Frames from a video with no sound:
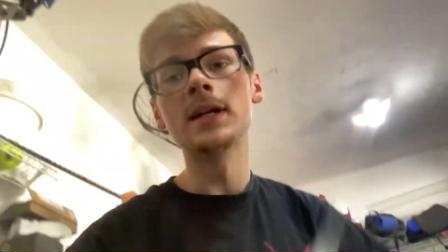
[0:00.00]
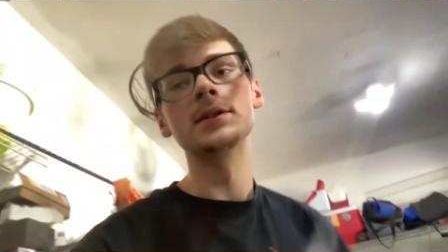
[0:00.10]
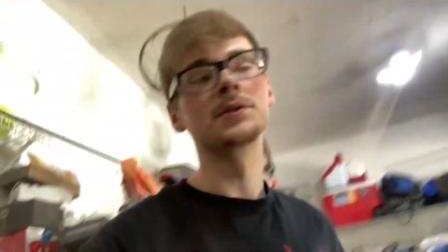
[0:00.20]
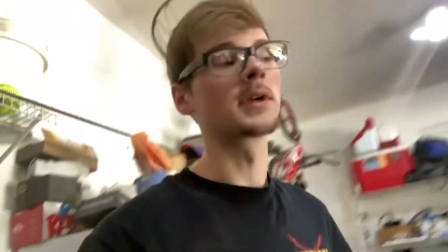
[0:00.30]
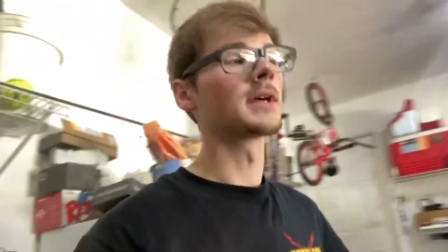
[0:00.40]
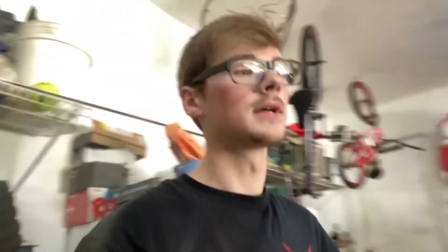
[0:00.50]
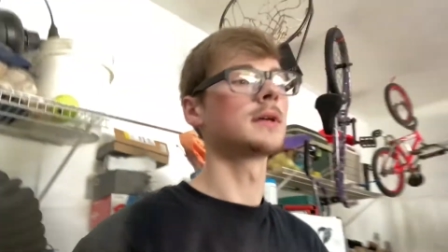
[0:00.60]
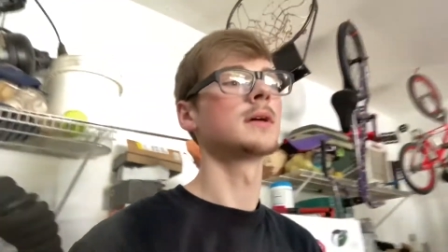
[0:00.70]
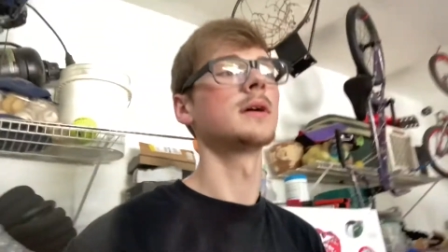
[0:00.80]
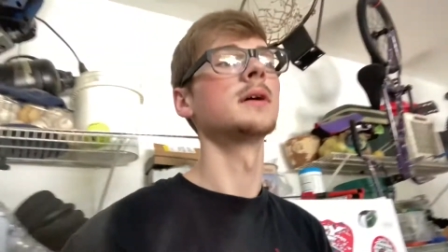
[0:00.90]
is okay.
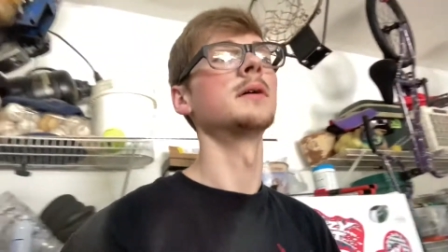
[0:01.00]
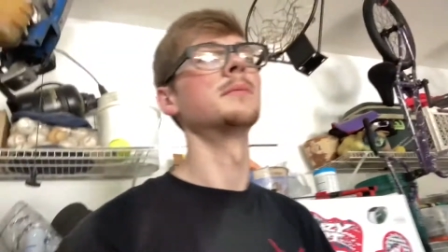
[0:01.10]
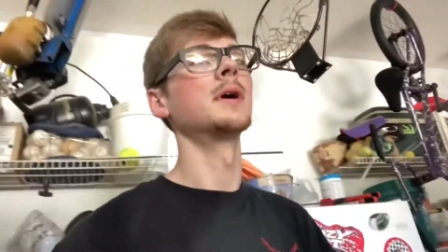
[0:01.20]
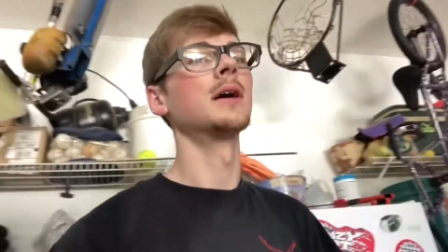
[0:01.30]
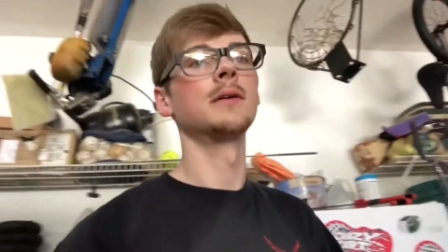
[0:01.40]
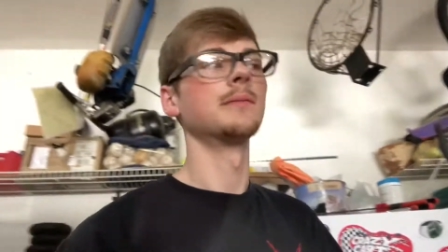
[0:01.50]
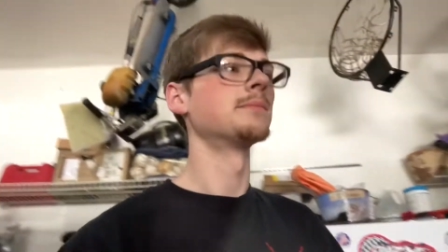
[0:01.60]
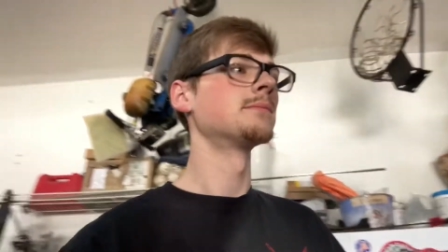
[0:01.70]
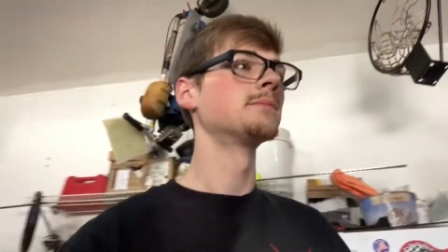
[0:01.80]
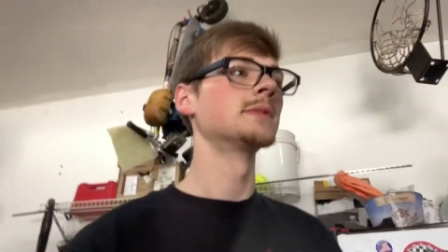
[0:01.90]
Um,
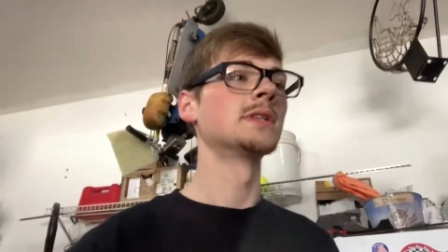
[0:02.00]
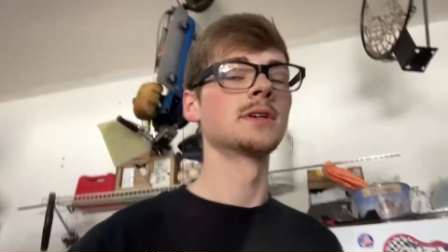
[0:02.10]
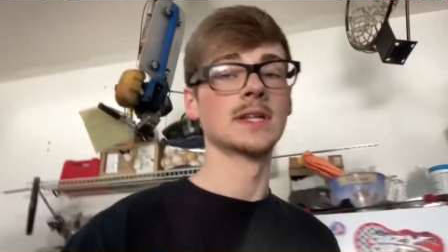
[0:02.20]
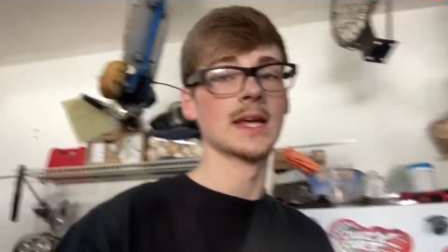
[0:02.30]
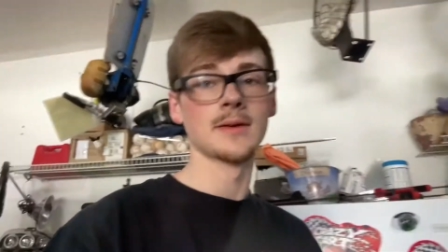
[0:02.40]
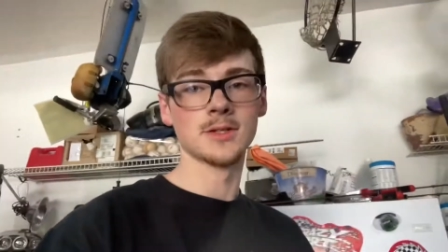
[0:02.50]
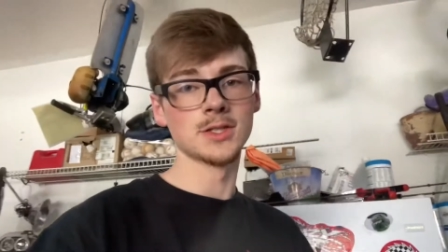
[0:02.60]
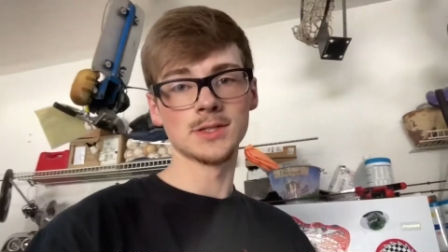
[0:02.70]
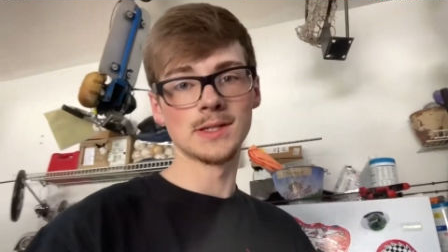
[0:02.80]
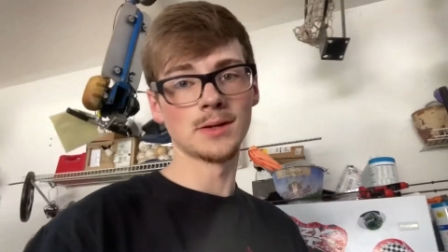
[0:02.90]
I'm either gonna have to
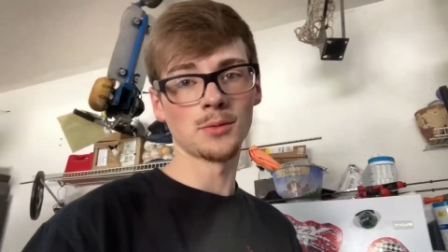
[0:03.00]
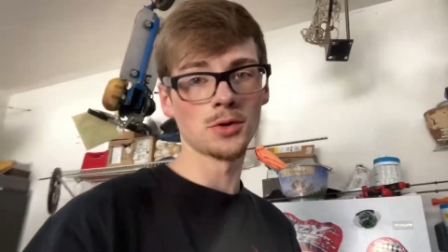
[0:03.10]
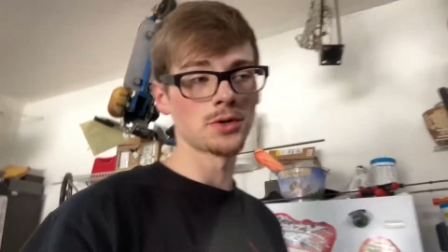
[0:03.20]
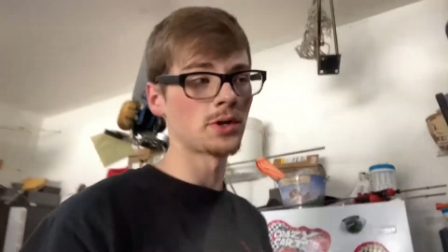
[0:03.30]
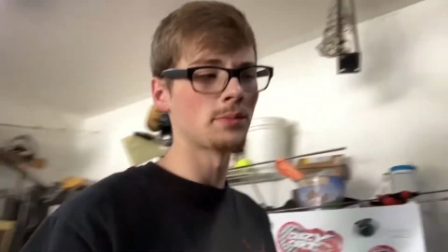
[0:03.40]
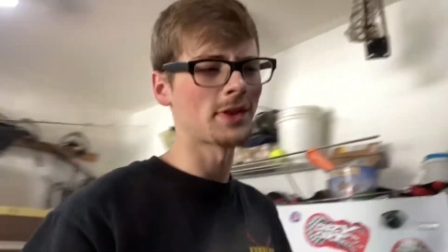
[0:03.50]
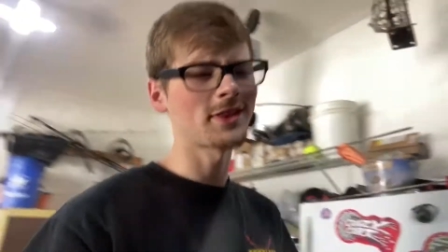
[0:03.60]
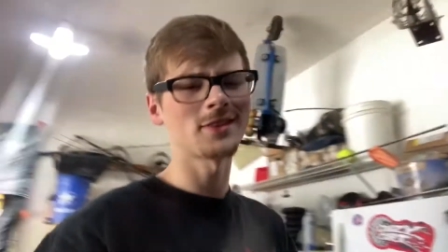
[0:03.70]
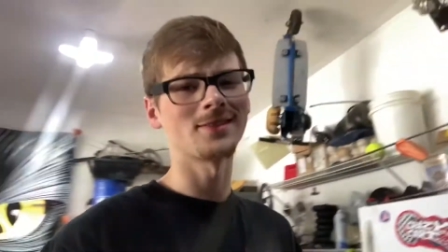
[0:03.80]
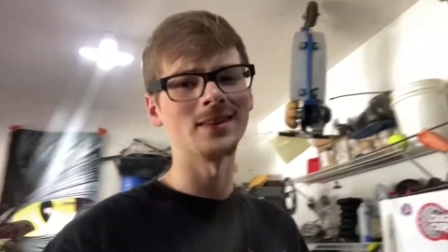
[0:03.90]
just end up ordering them. I think
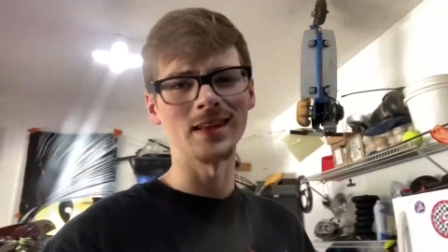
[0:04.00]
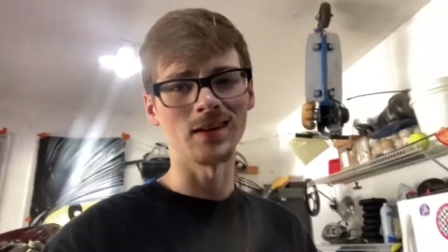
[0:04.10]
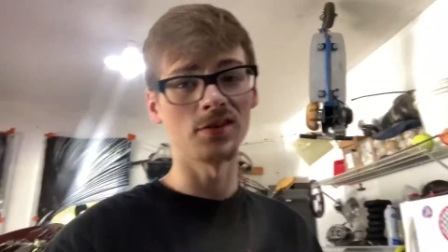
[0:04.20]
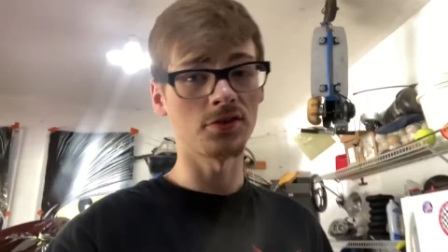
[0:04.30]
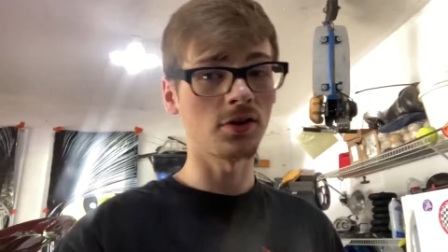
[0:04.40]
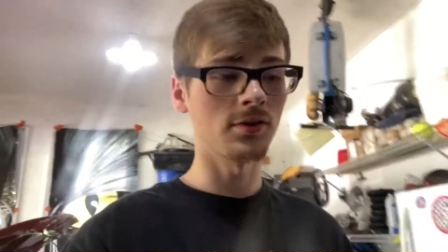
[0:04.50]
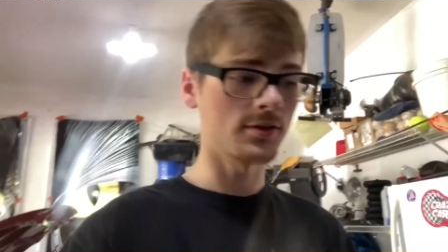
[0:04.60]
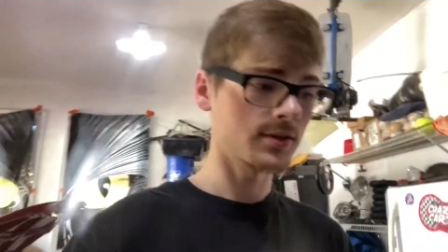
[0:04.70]
they're only like $100.